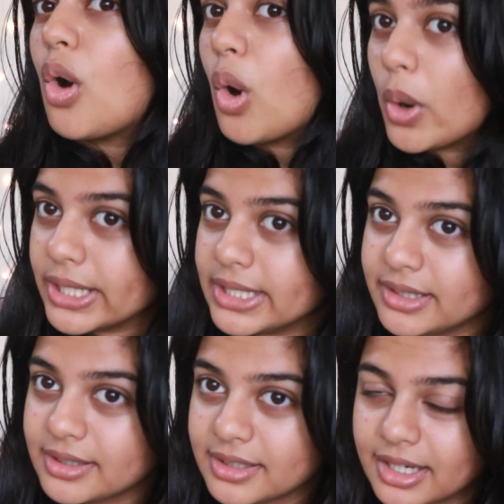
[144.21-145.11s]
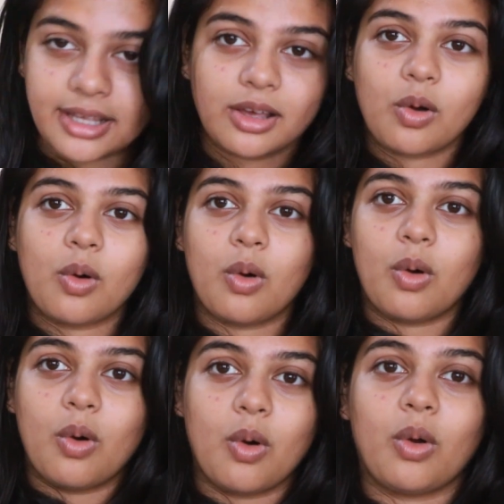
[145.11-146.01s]
oily, like
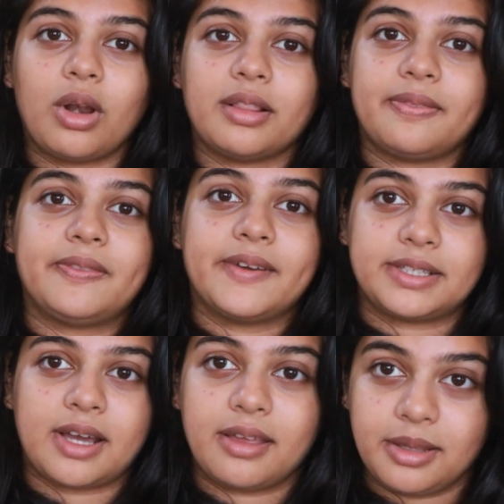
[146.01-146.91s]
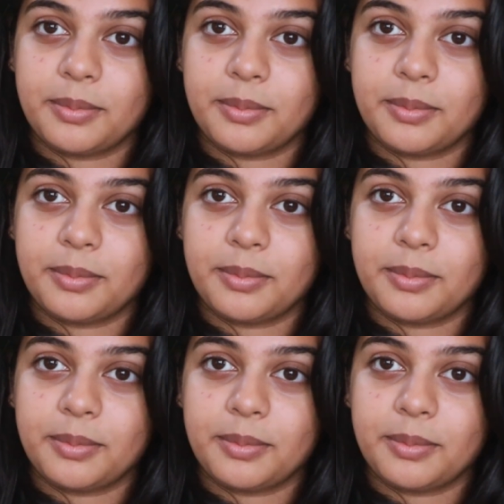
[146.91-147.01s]
all the time.